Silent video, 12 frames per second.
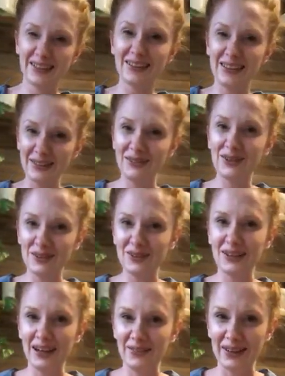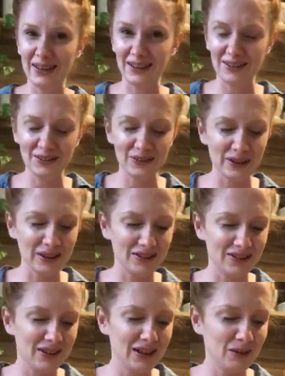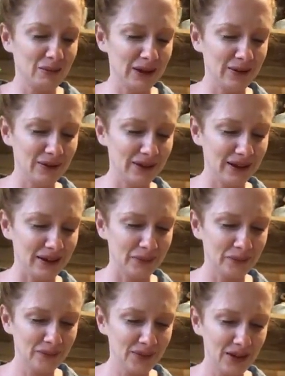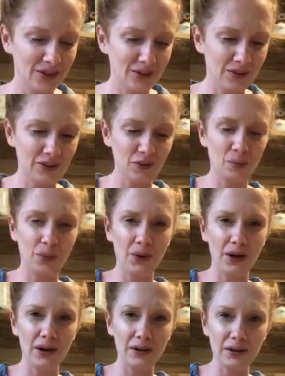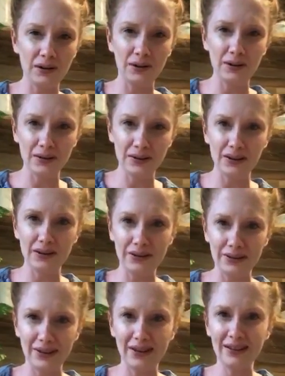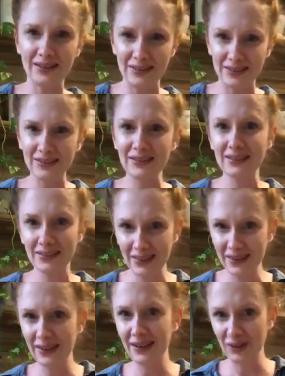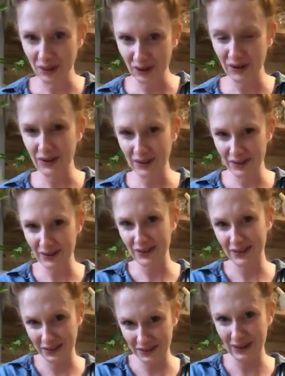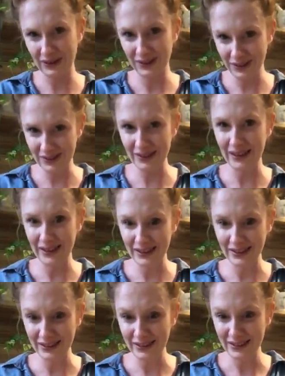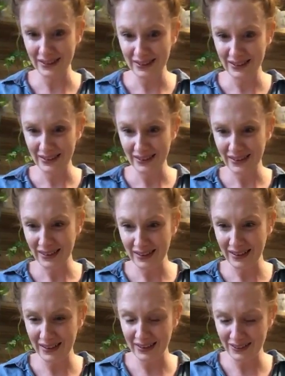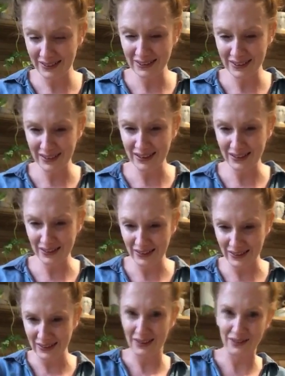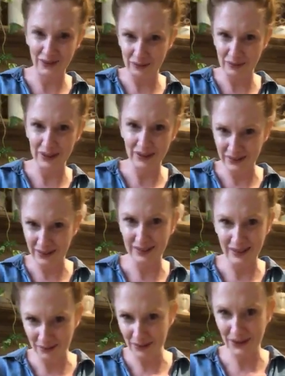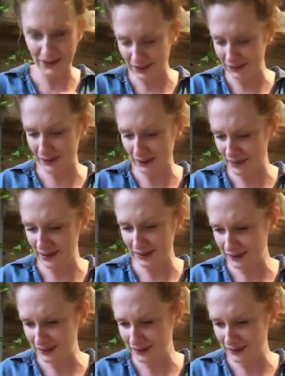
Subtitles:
So even through that, we got through it. And I'm like, okay, so just pour little dots throughout the stain, and I want you to get a cloth and rub it, a damp cloth and rub it.